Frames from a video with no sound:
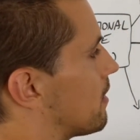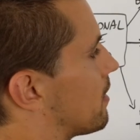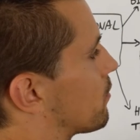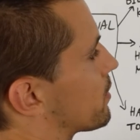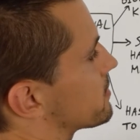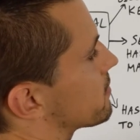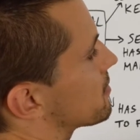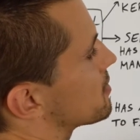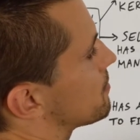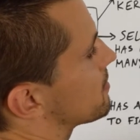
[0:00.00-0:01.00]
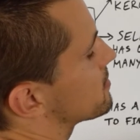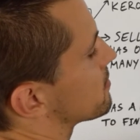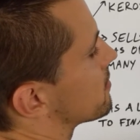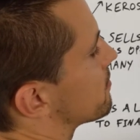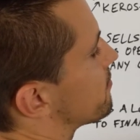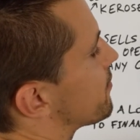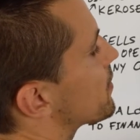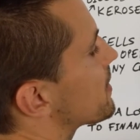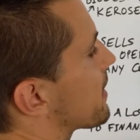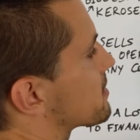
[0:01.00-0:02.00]
we're talking about the
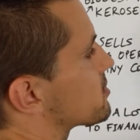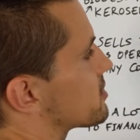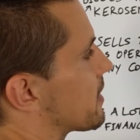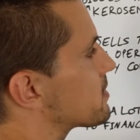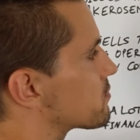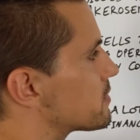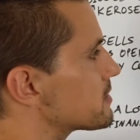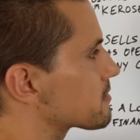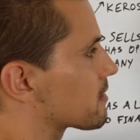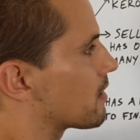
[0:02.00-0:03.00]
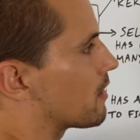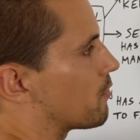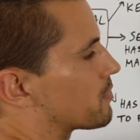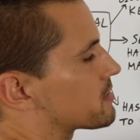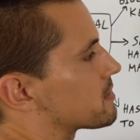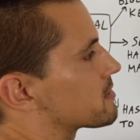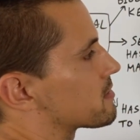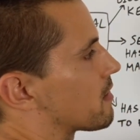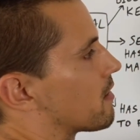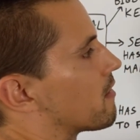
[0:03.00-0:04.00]
foreign exchange risk, which
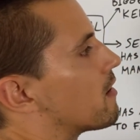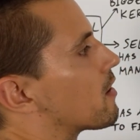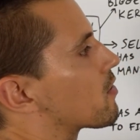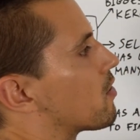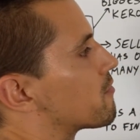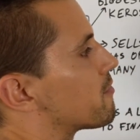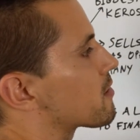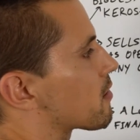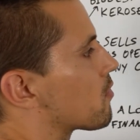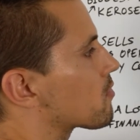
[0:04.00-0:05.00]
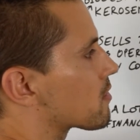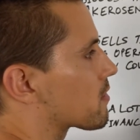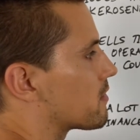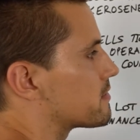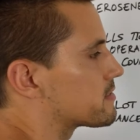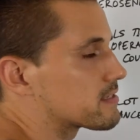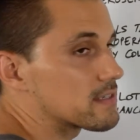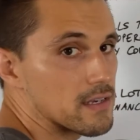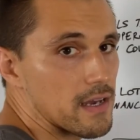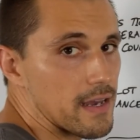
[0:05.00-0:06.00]
is convert local
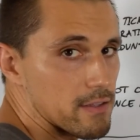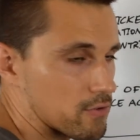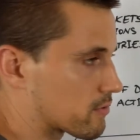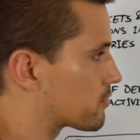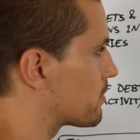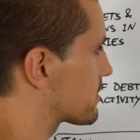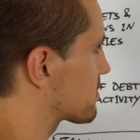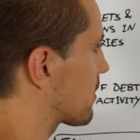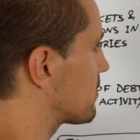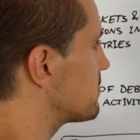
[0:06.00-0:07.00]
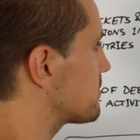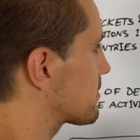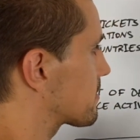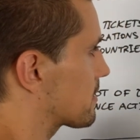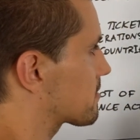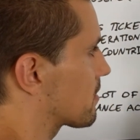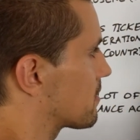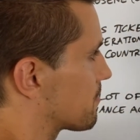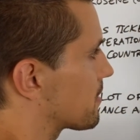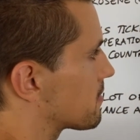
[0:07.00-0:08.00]
currency into US dollars. That's
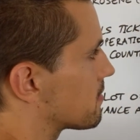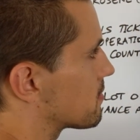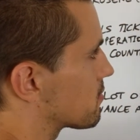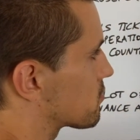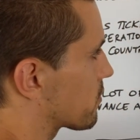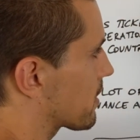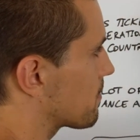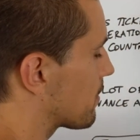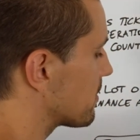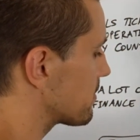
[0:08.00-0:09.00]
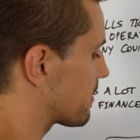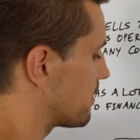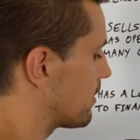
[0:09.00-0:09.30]
gonna be the tricky part.